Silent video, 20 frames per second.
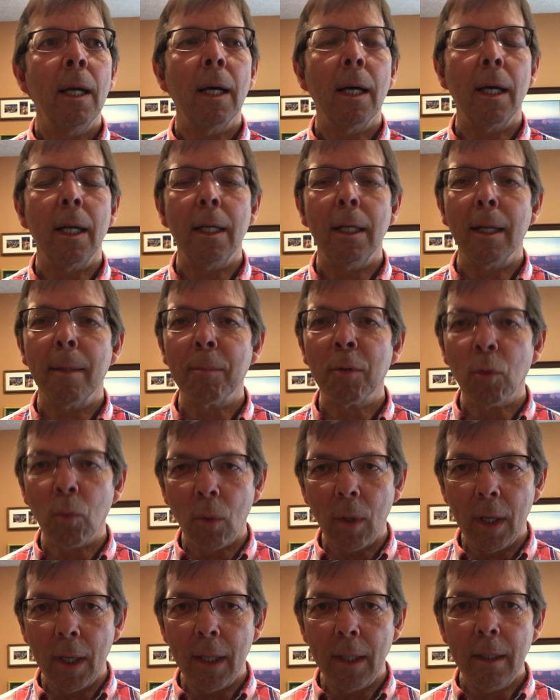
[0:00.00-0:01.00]
Uh, number
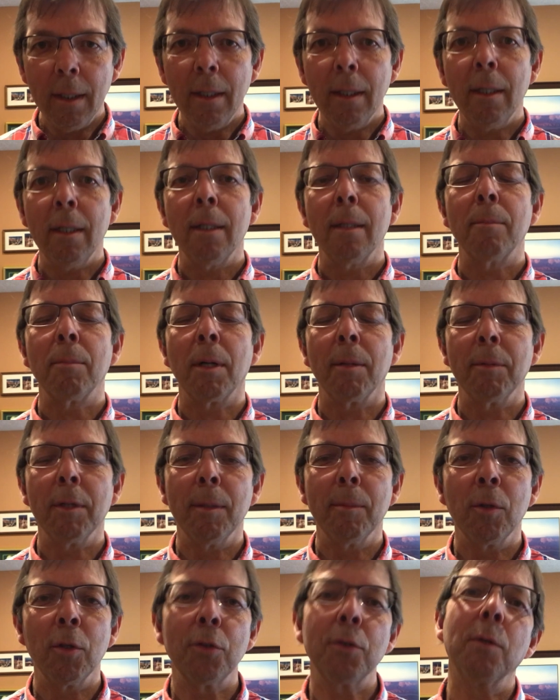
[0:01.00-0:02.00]
one, probably
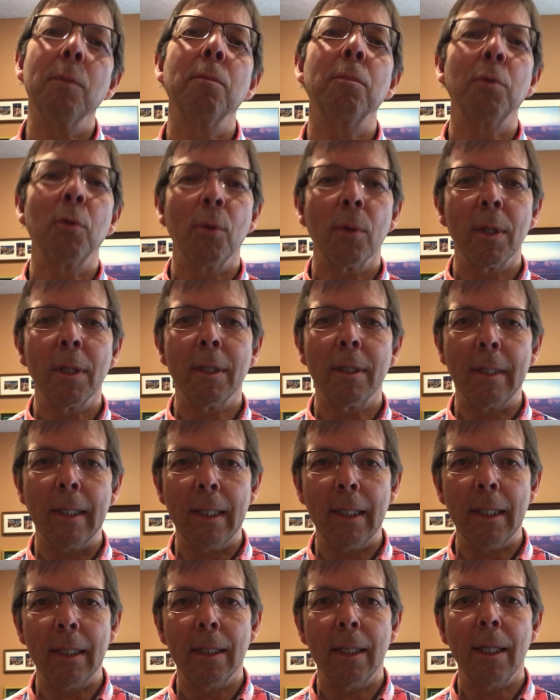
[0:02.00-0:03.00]
the most important
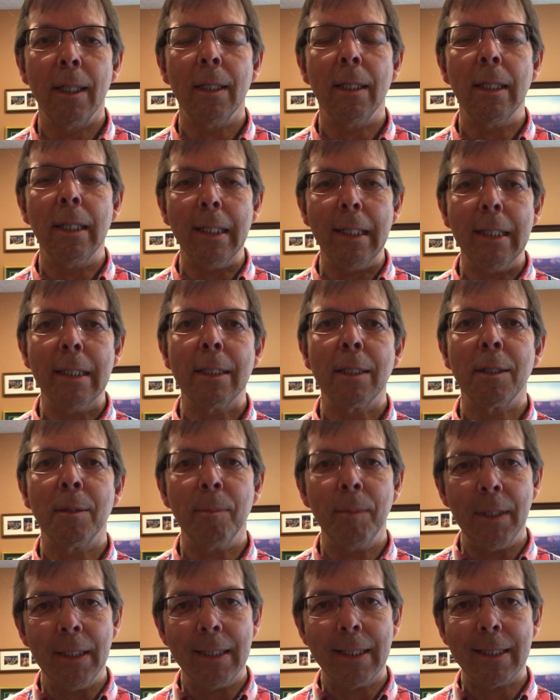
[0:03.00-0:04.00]
thing that needs to
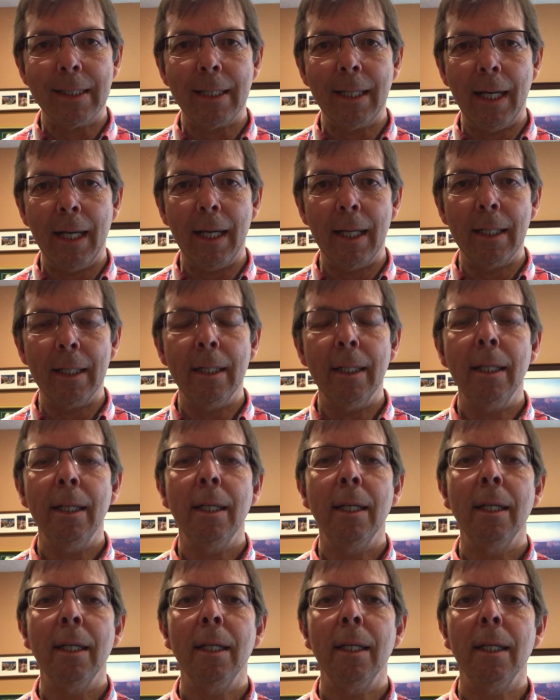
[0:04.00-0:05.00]
be said
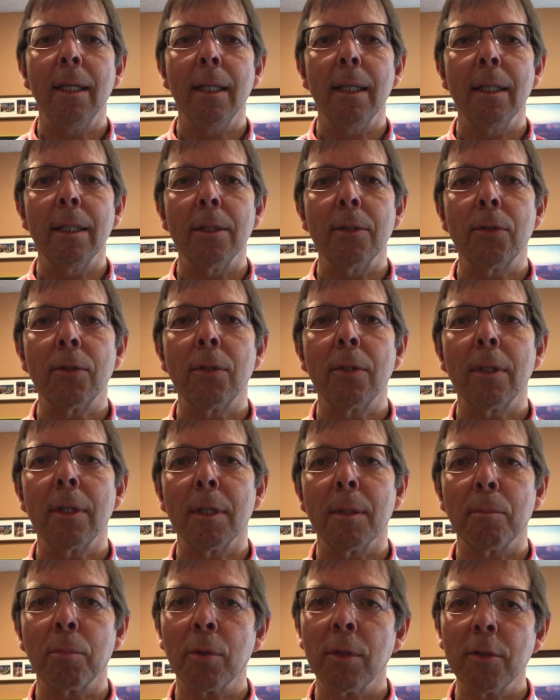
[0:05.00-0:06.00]
is
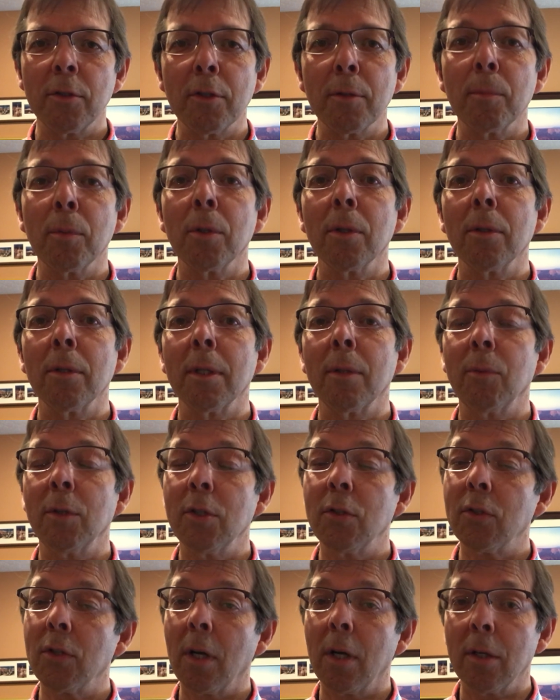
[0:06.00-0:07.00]
the principle that
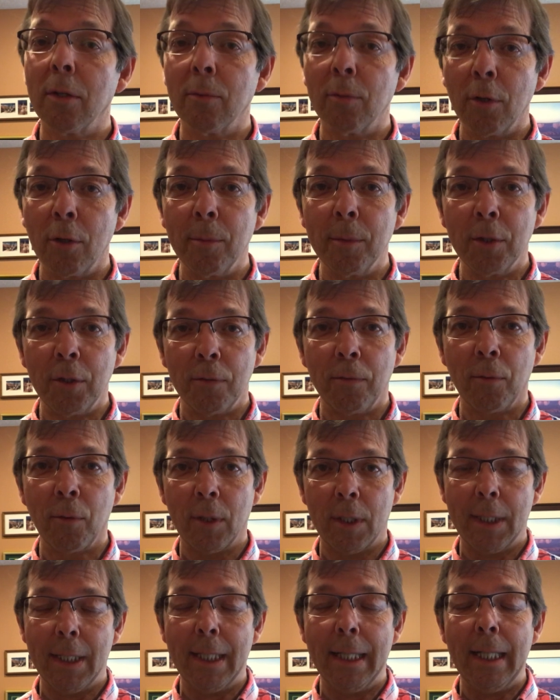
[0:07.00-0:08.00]
we saw in Romans
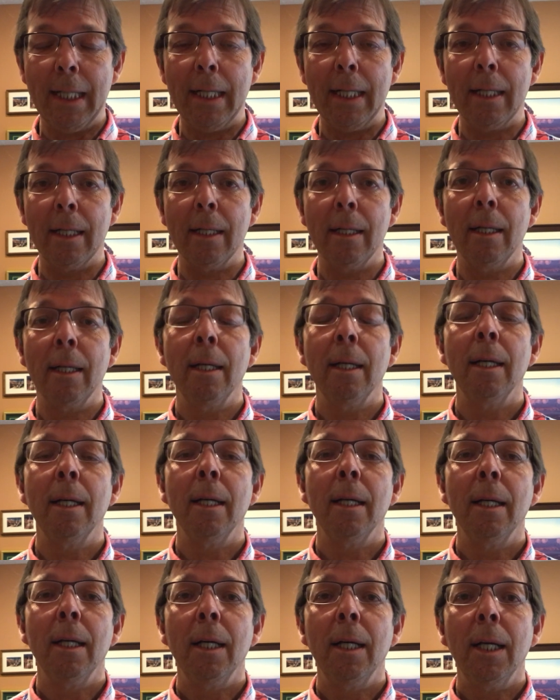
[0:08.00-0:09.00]
14.
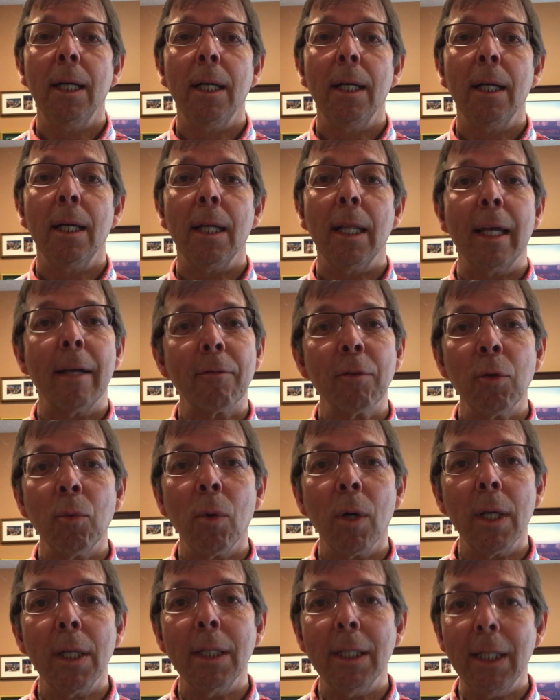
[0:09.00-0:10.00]

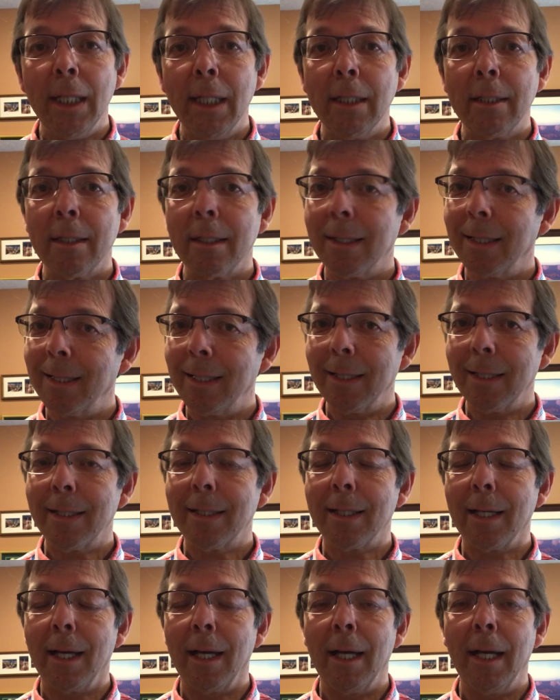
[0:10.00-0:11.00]
Everyone needs to
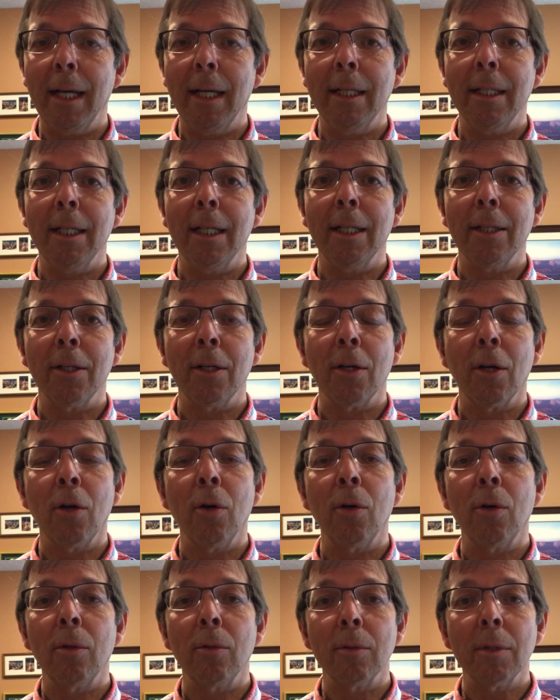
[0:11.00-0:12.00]
decide in their
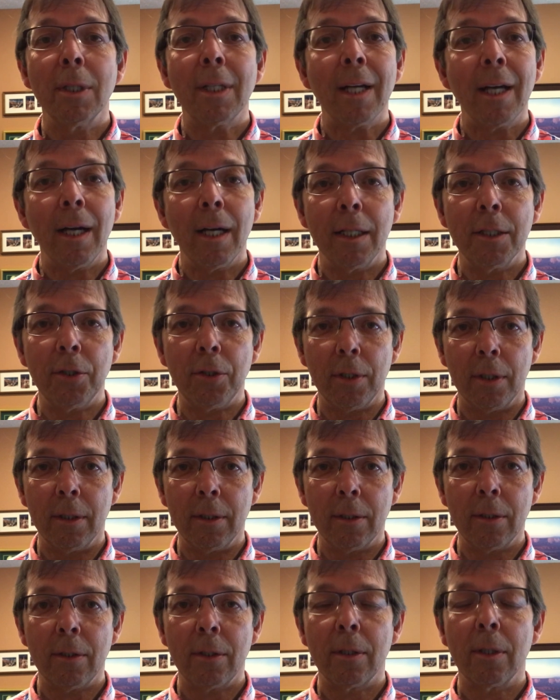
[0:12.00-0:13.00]
own
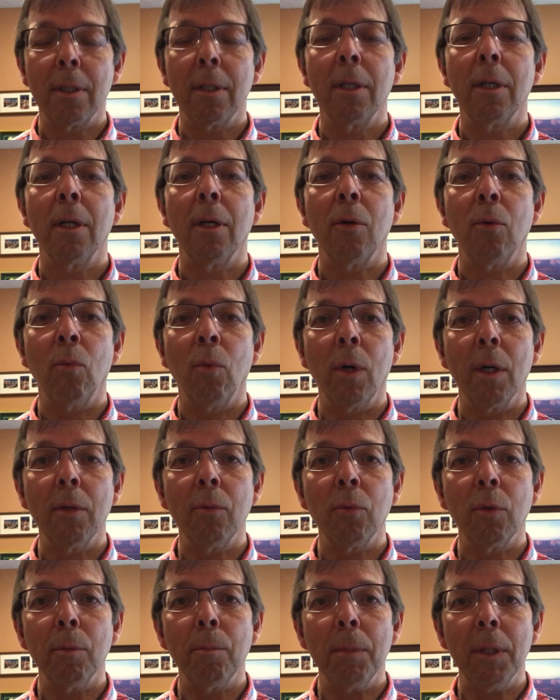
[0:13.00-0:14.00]
conscience
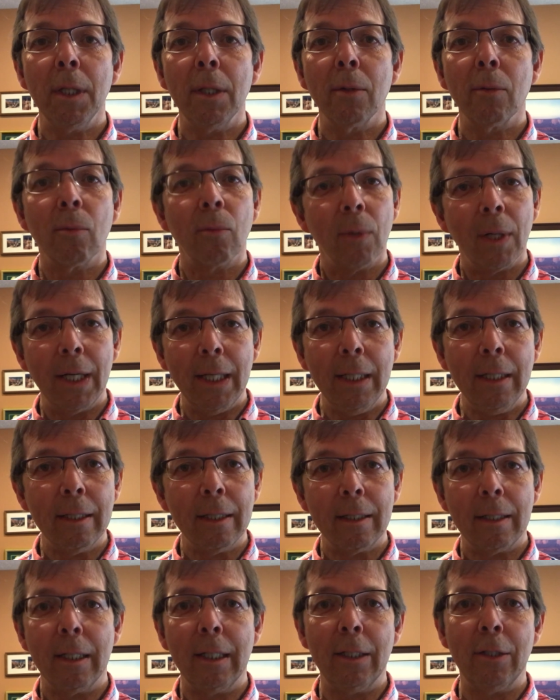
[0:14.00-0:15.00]
what would be the right
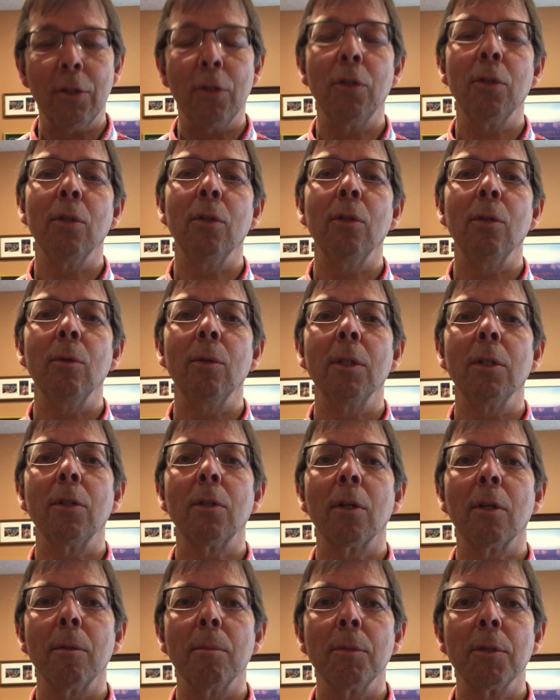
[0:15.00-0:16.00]
thing to do in
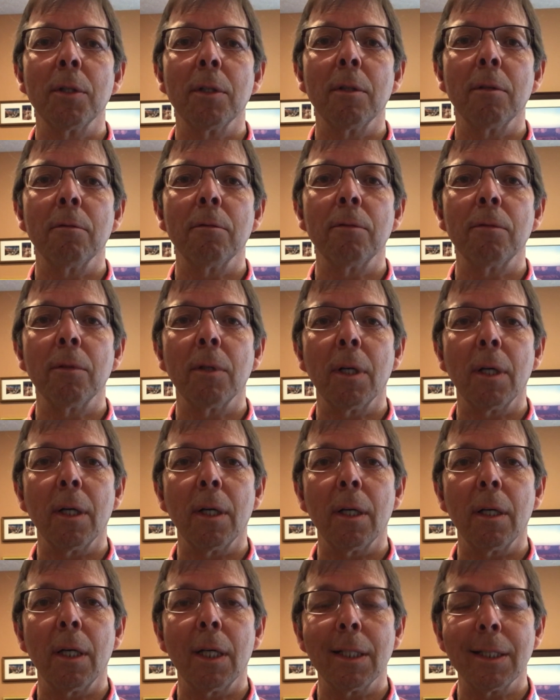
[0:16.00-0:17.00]
terms of
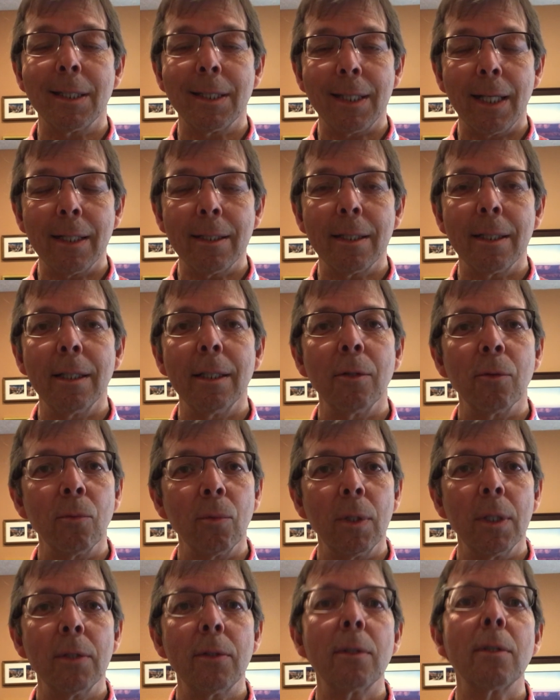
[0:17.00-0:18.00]
uh, assessing the
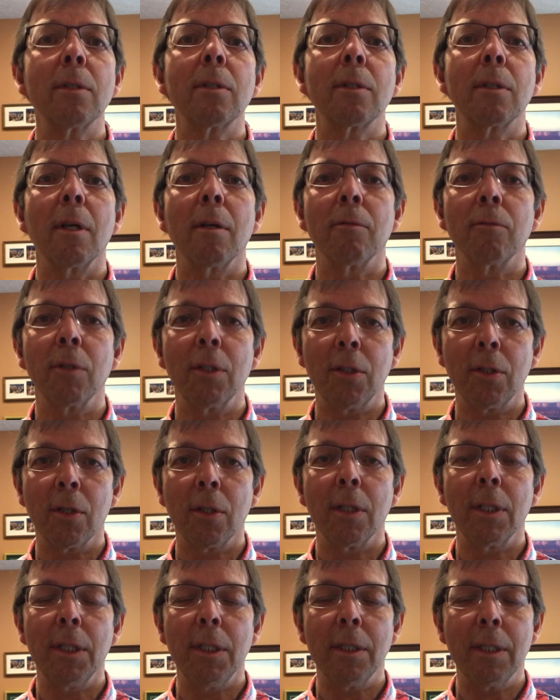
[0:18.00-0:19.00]
risks of
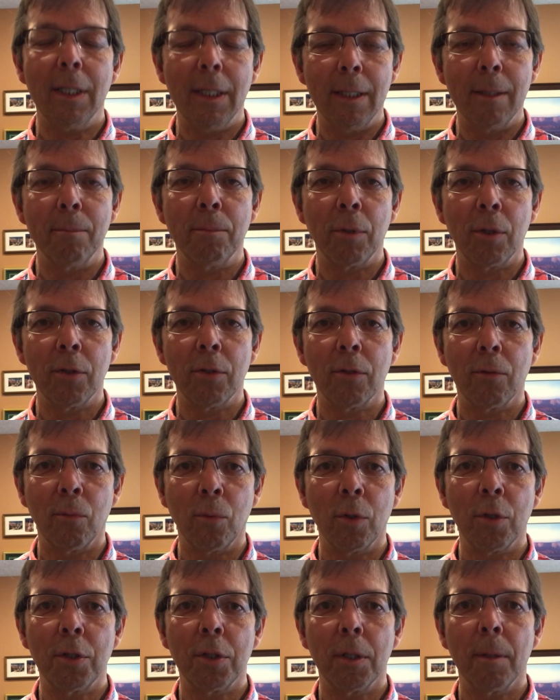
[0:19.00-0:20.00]
returning to in-person
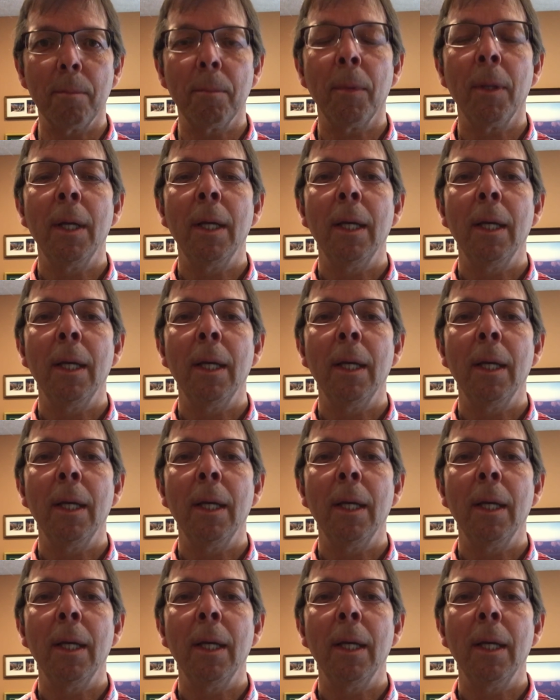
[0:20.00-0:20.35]
worship.